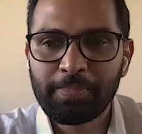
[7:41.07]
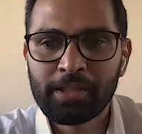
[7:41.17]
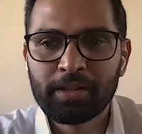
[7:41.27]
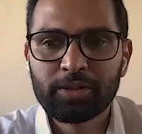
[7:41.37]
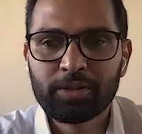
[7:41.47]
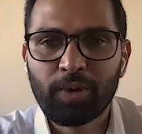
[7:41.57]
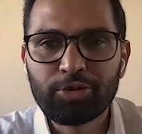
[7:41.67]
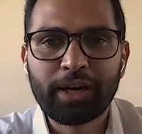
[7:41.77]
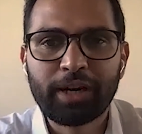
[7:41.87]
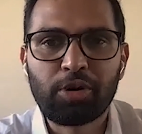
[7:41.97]
So once you
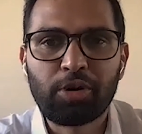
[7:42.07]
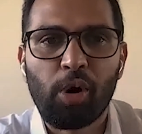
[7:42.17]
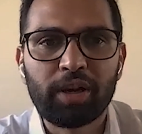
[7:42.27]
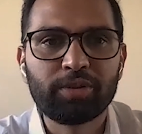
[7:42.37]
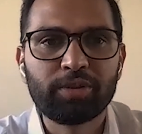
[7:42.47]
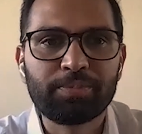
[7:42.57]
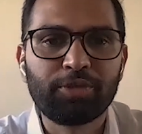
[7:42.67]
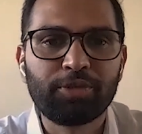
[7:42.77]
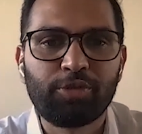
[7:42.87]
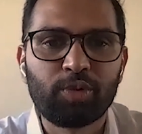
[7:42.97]
get a call and you keep
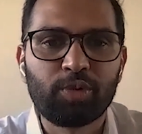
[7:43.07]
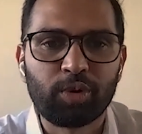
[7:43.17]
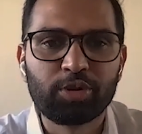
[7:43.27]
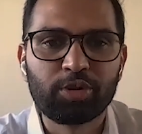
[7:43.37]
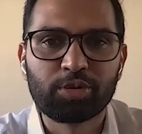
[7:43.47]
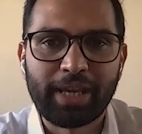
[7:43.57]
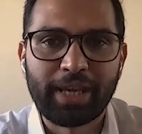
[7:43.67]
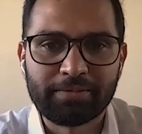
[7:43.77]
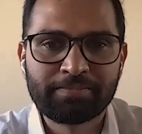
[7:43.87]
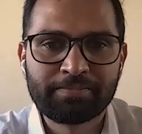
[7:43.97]
the phone, what do you do
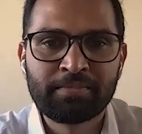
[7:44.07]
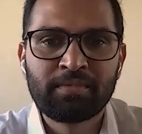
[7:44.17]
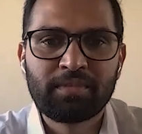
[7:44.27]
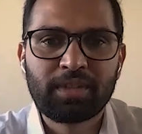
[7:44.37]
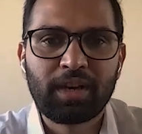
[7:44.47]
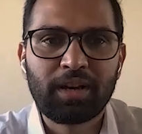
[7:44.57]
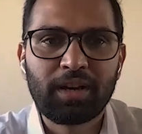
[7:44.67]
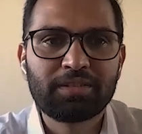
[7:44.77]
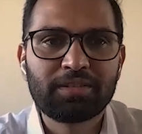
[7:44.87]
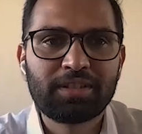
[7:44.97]
then?
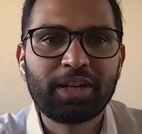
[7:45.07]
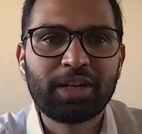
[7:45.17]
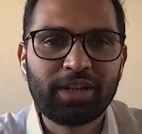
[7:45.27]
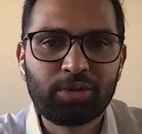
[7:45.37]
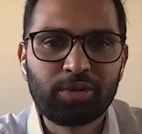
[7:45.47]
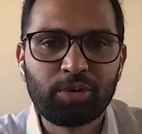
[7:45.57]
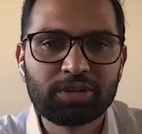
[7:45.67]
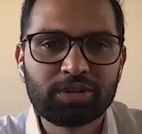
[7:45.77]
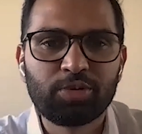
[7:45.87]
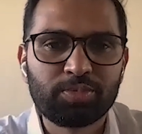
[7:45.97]
Right, you need to
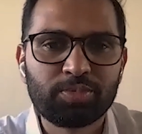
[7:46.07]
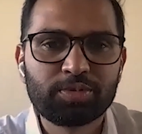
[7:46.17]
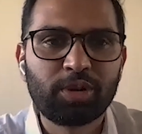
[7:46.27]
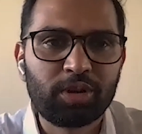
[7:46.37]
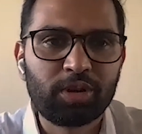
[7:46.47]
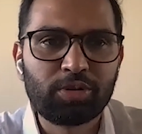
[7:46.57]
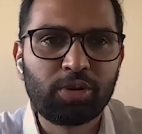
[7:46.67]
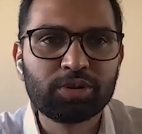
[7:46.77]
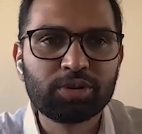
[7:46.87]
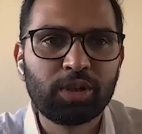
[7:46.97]
close the loop. So in order to close
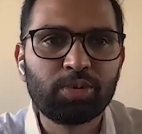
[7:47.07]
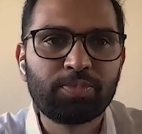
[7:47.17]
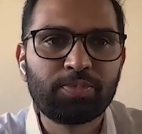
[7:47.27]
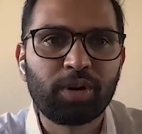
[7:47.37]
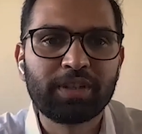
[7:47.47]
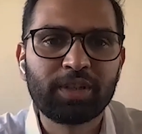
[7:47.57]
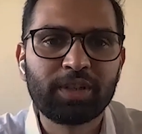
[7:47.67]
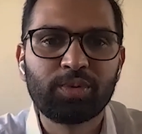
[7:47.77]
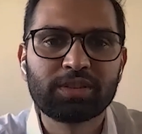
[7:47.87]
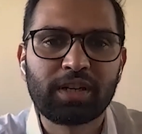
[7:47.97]
the loop, what we did
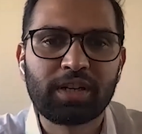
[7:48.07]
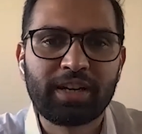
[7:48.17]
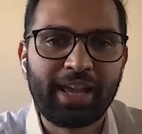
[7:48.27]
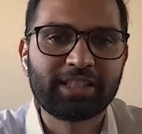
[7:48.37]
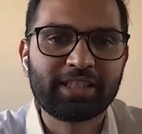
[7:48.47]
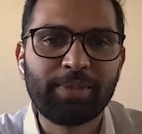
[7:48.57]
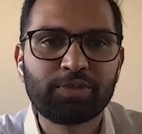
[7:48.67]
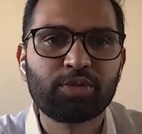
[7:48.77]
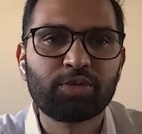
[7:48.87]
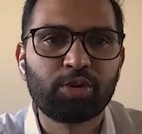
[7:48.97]
was an SMS would
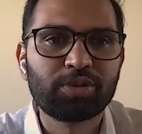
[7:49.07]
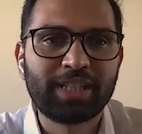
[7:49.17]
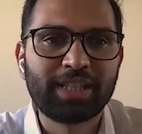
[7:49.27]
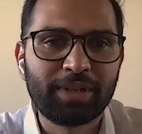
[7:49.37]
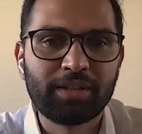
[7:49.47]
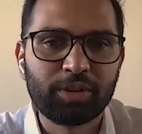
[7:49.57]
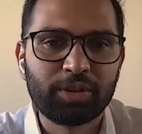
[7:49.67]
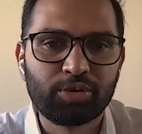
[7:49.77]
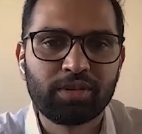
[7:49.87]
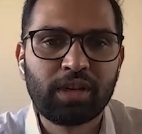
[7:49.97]
go to the same
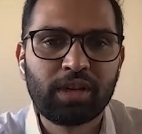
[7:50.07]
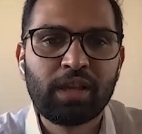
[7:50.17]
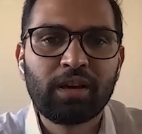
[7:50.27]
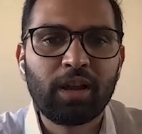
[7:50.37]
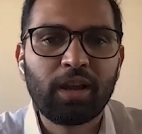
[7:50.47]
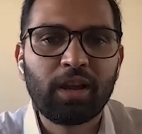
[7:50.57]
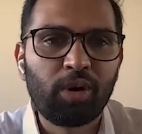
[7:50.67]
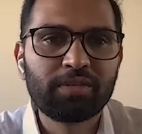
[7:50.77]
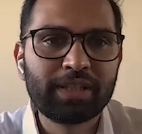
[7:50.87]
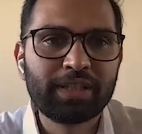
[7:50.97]
individual along
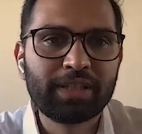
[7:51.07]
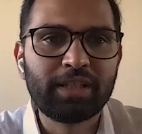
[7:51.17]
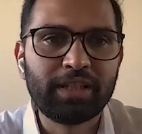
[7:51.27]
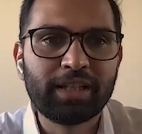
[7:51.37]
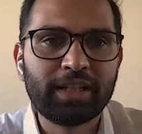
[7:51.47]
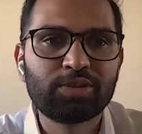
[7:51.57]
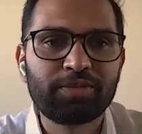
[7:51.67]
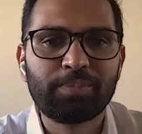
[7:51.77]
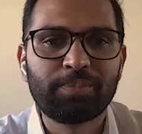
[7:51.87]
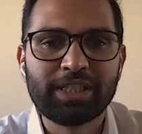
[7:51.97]
with the details of the
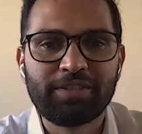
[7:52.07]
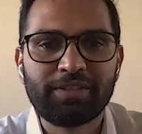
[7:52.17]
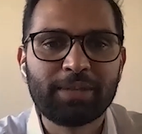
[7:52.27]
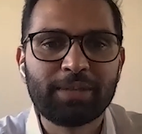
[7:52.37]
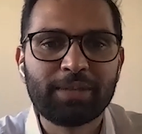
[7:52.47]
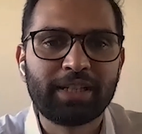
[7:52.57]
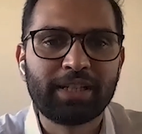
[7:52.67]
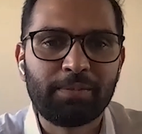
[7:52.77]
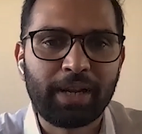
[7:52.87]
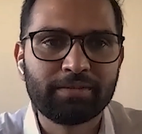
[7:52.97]
BJY state
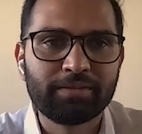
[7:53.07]
helpline.